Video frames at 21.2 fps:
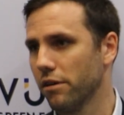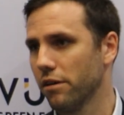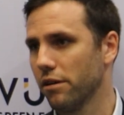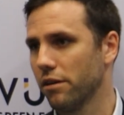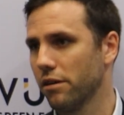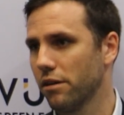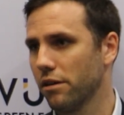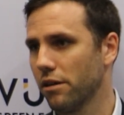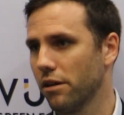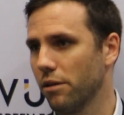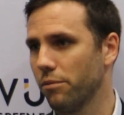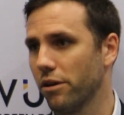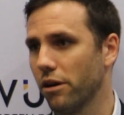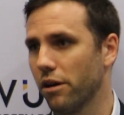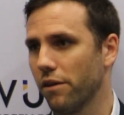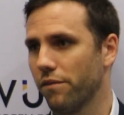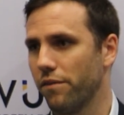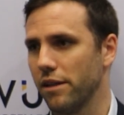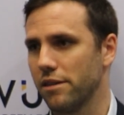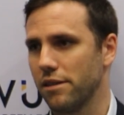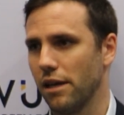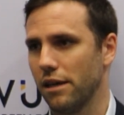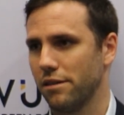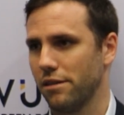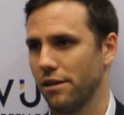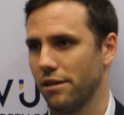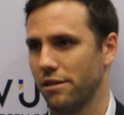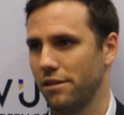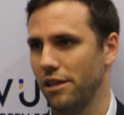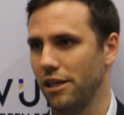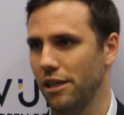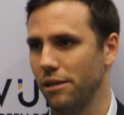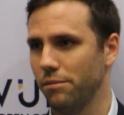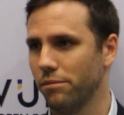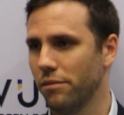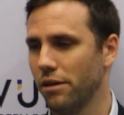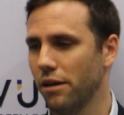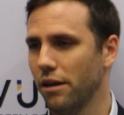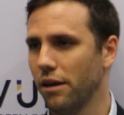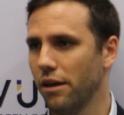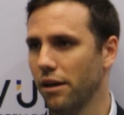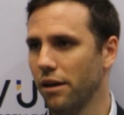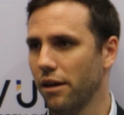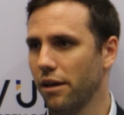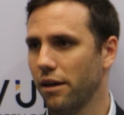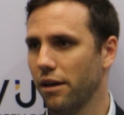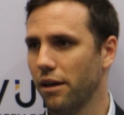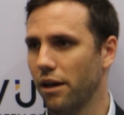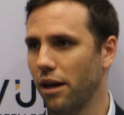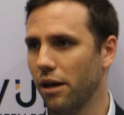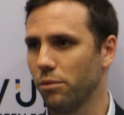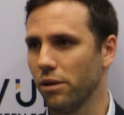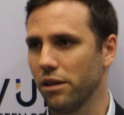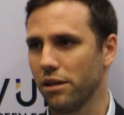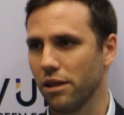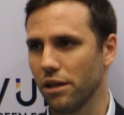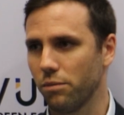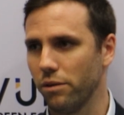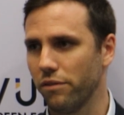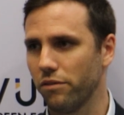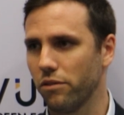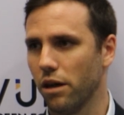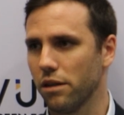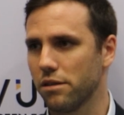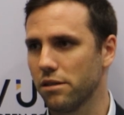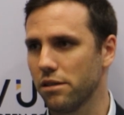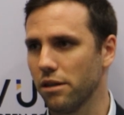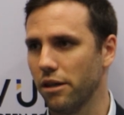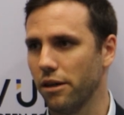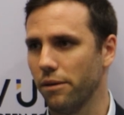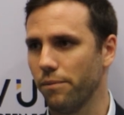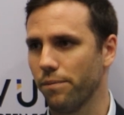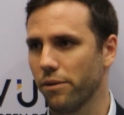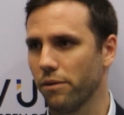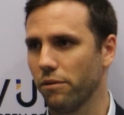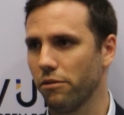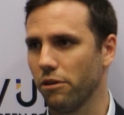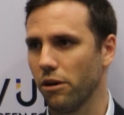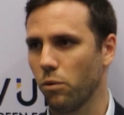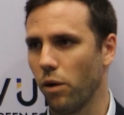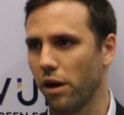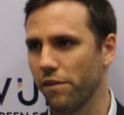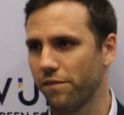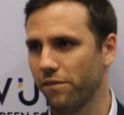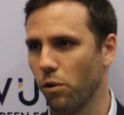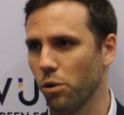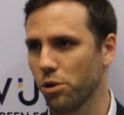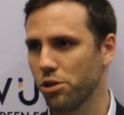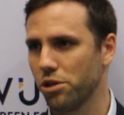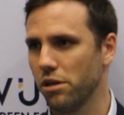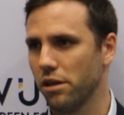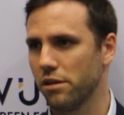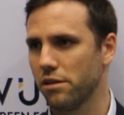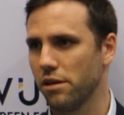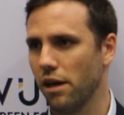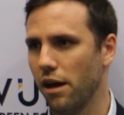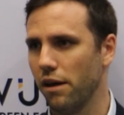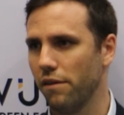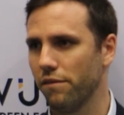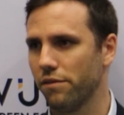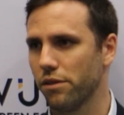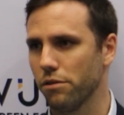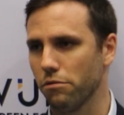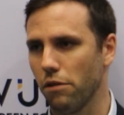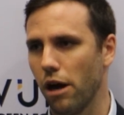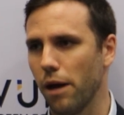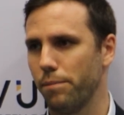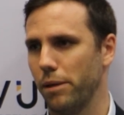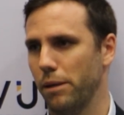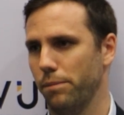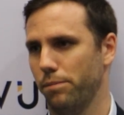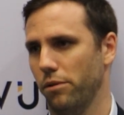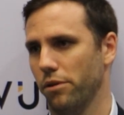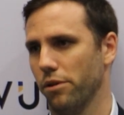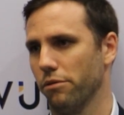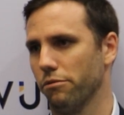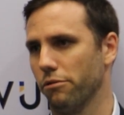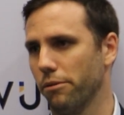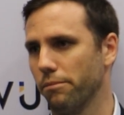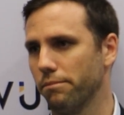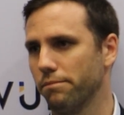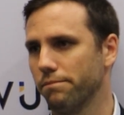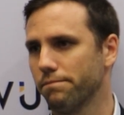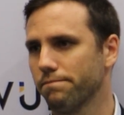We've got a fantastic team, and we think we've got we're quite fortunate to have the right people in the room.